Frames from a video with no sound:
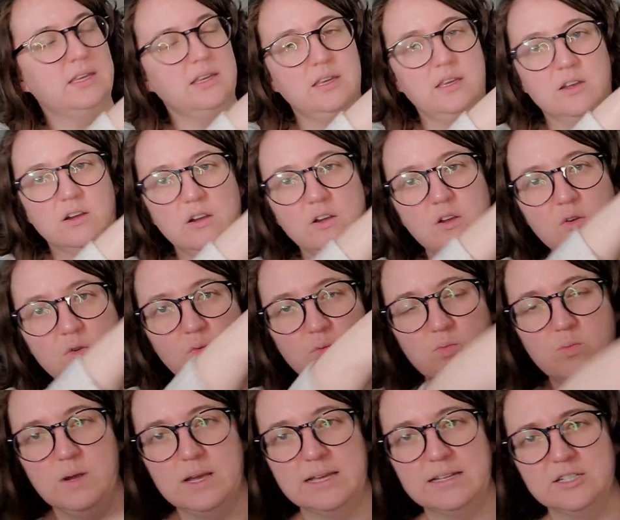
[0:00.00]
here,
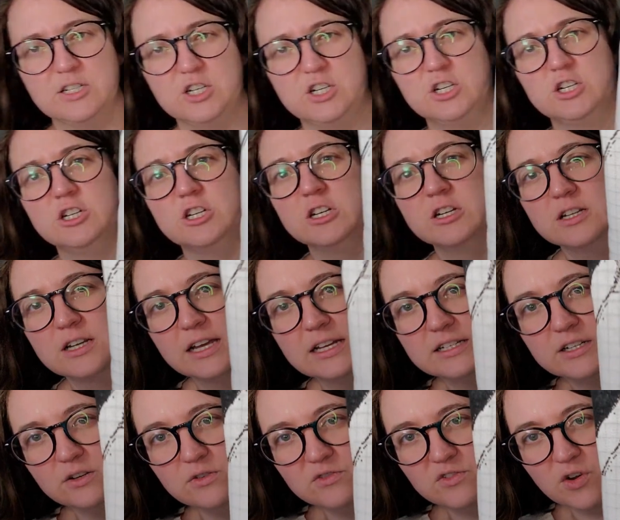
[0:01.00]
which I
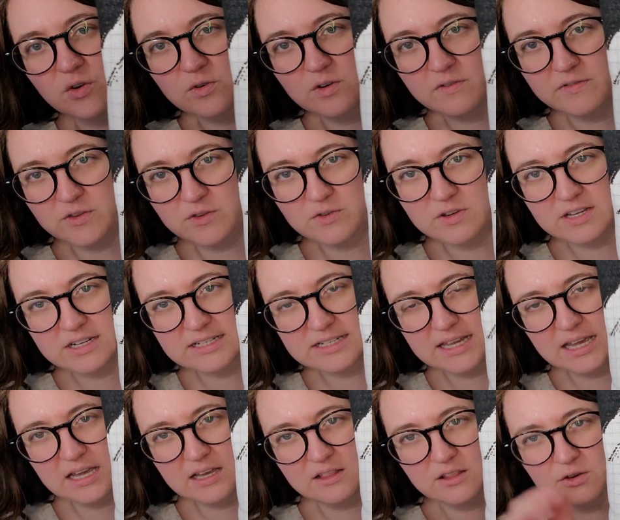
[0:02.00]
don't know if you can
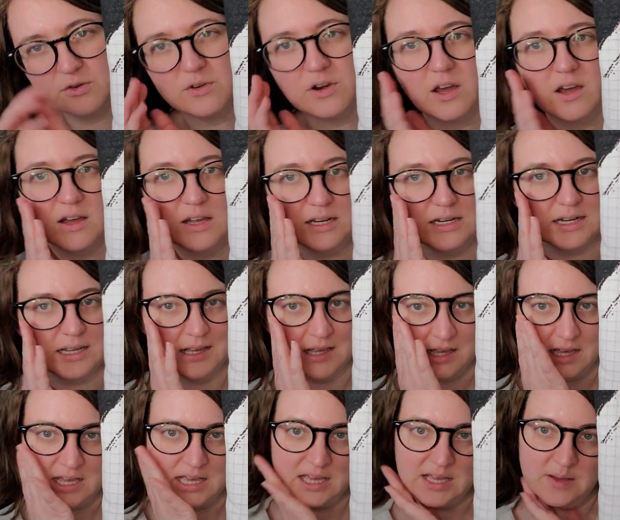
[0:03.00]
tell or not,
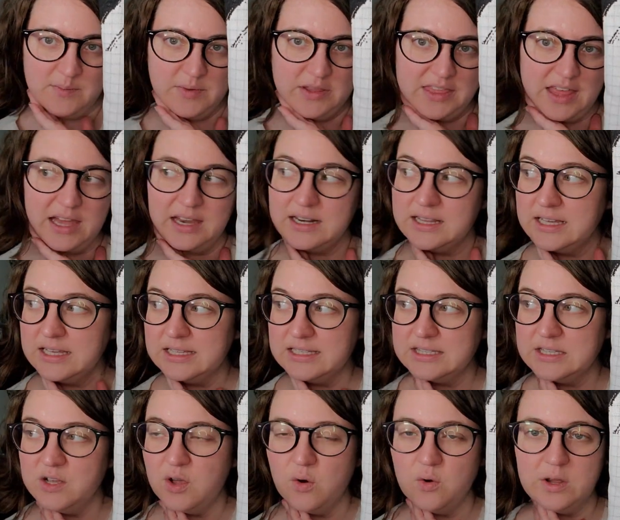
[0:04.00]
but that
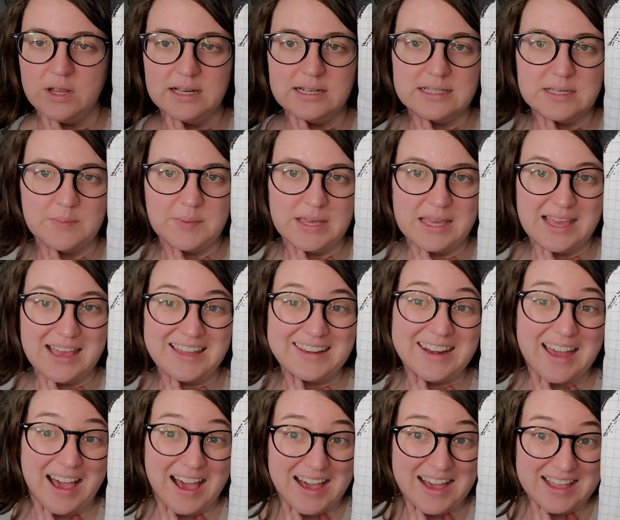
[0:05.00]
is going to be
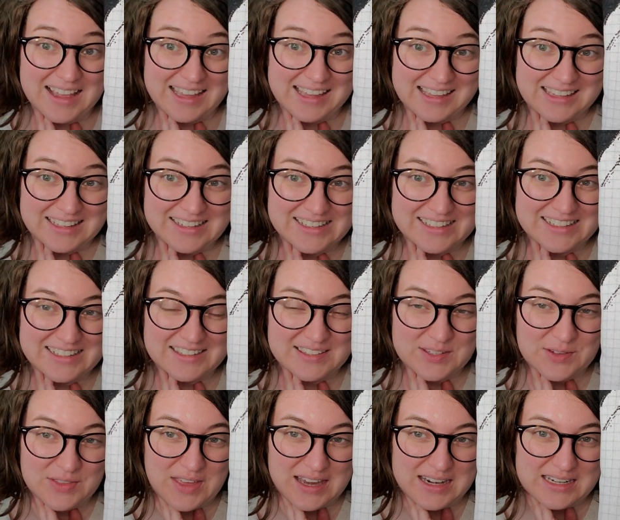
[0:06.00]
an eye.
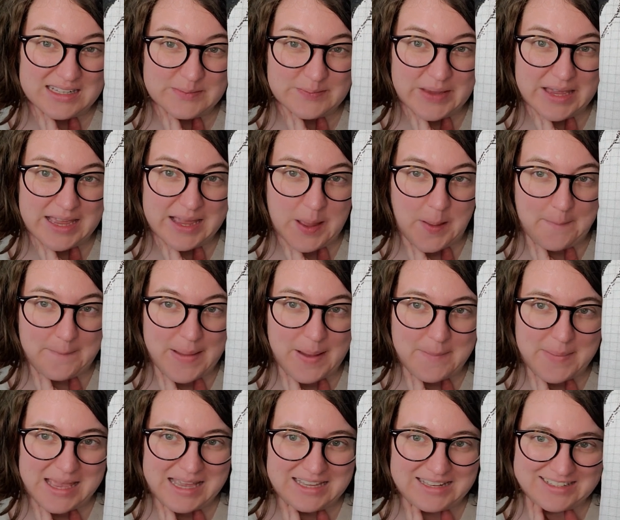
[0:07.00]
So that is my my
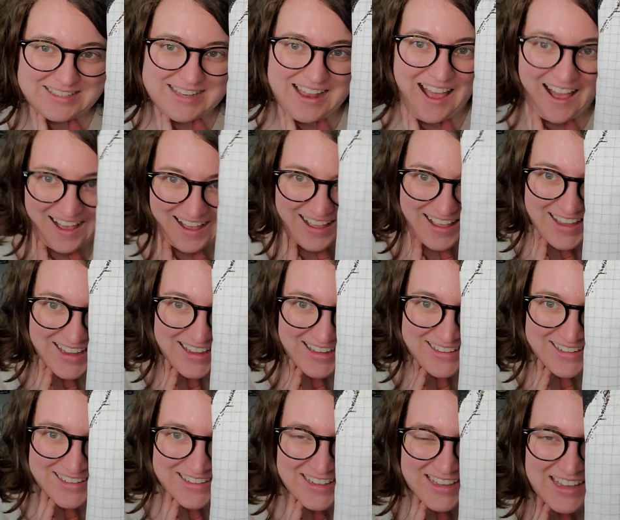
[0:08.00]
man's eye.
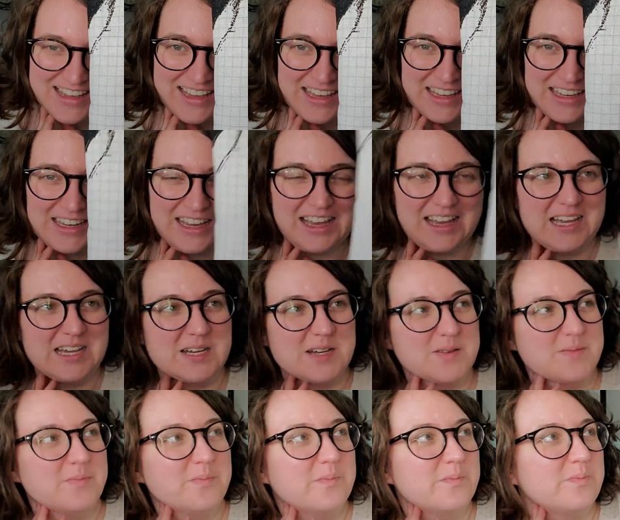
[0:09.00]

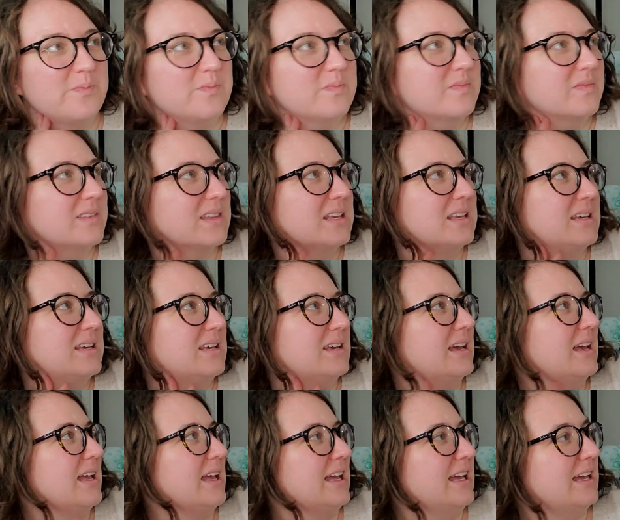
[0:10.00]
Um,
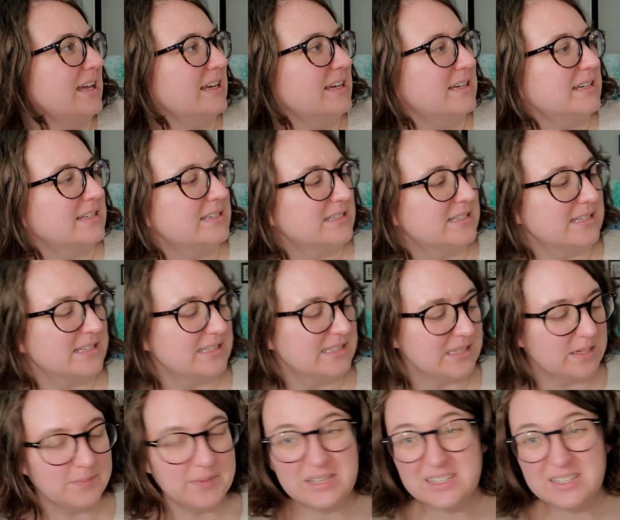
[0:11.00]
and is it a